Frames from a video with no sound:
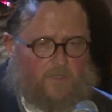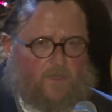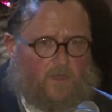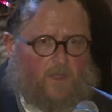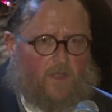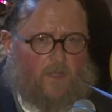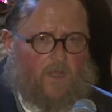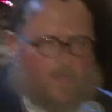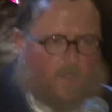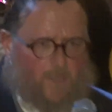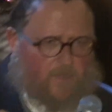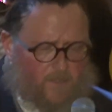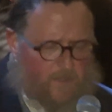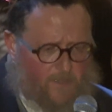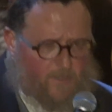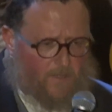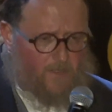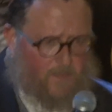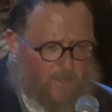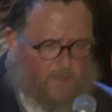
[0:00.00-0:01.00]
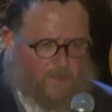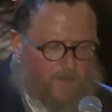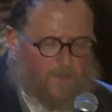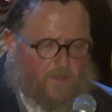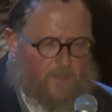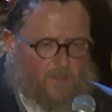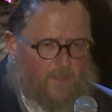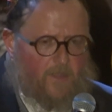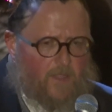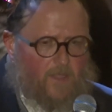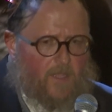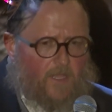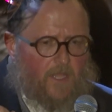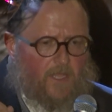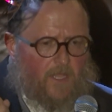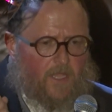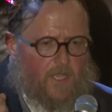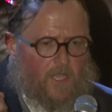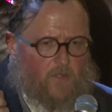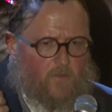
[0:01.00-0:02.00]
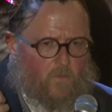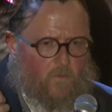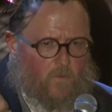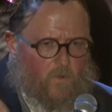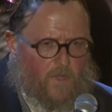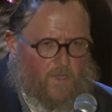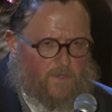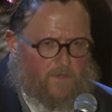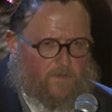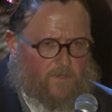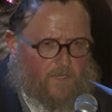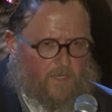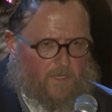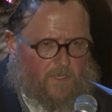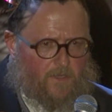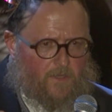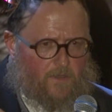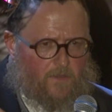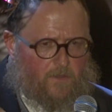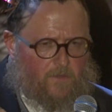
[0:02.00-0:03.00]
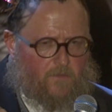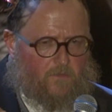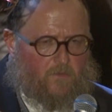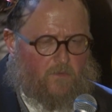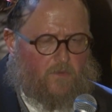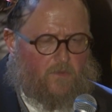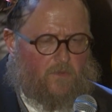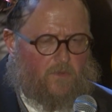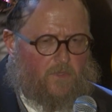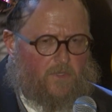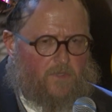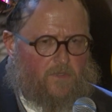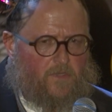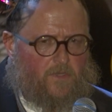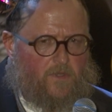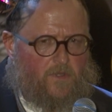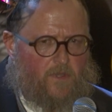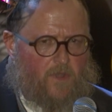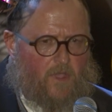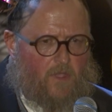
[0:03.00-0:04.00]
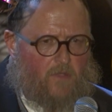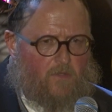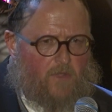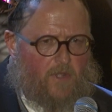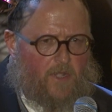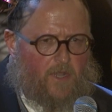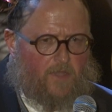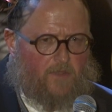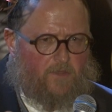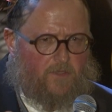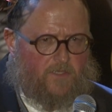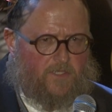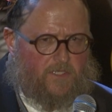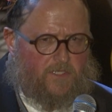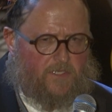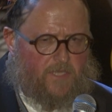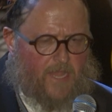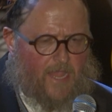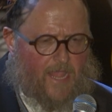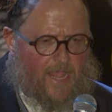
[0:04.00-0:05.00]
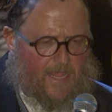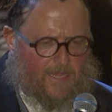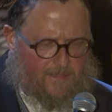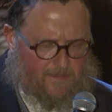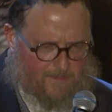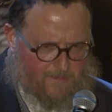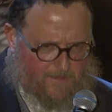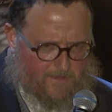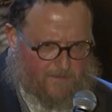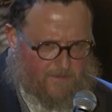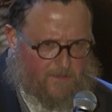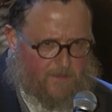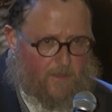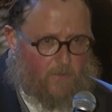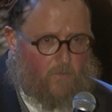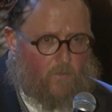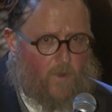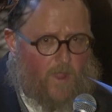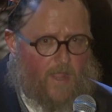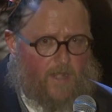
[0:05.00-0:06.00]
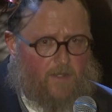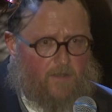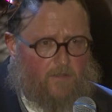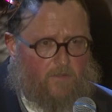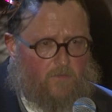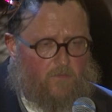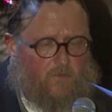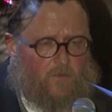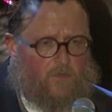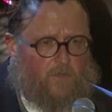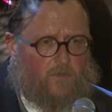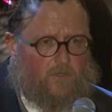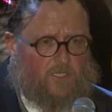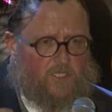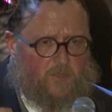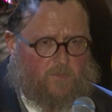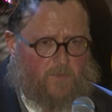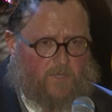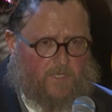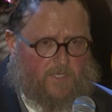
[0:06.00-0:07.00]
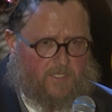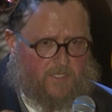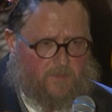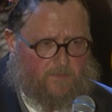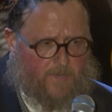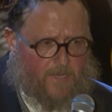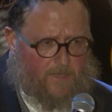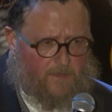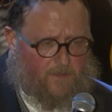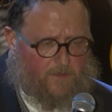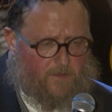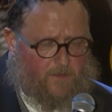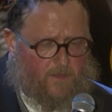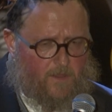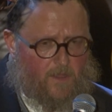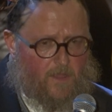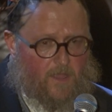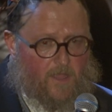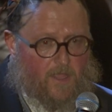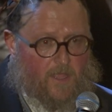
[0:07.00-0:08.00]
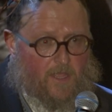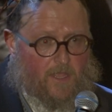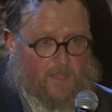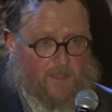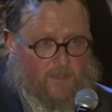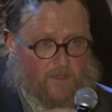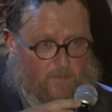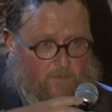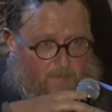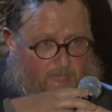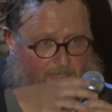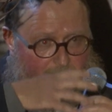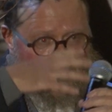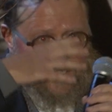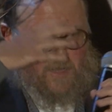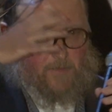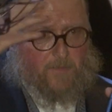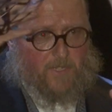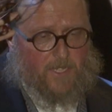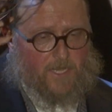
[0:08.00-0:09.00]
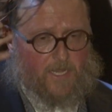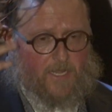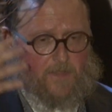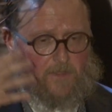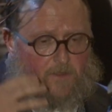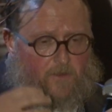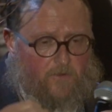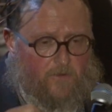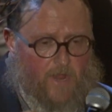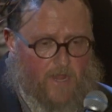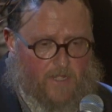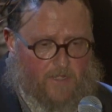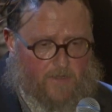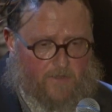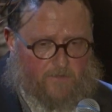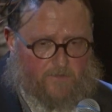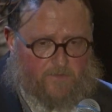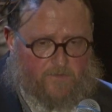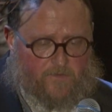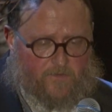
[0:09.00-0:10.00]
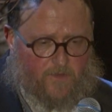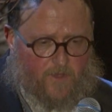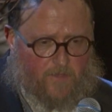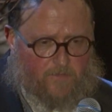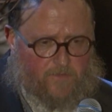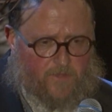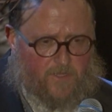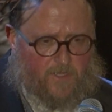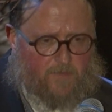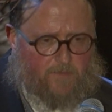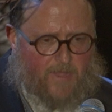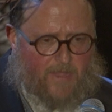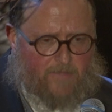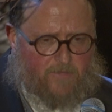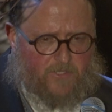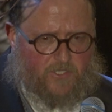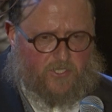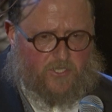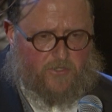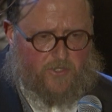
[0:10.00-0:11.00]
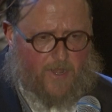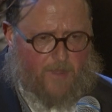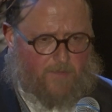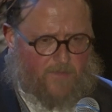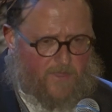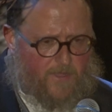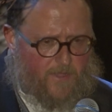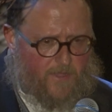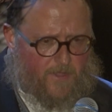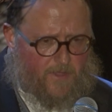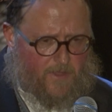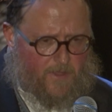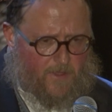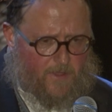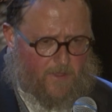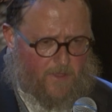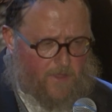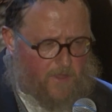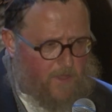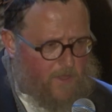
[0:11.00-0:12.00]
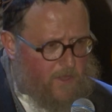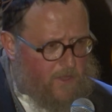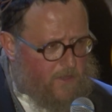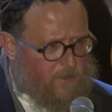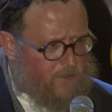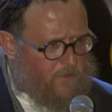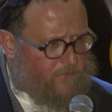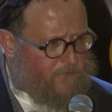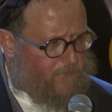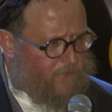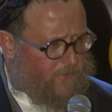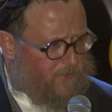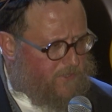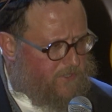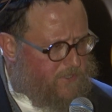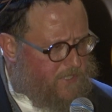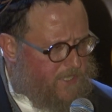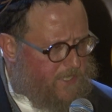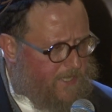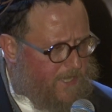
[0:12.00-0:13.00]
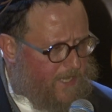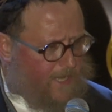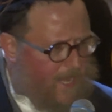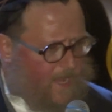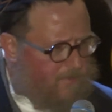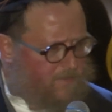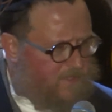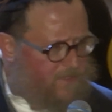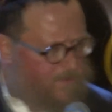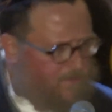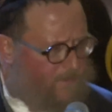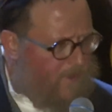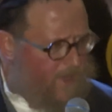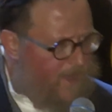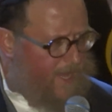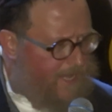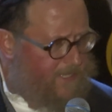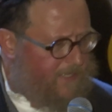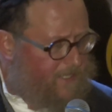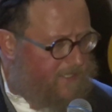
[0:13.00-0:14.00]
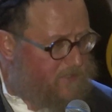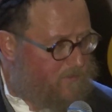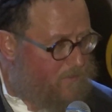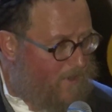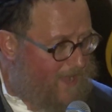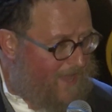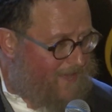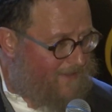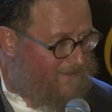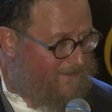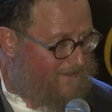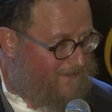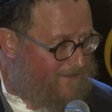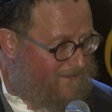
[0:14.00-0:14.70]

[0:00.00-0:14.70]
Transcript: on in wanting the world to know and understand that when the world speaks about the magnanimity and the greatness of the Lubavitcher Rebbe, the first thing that comes to mind is what?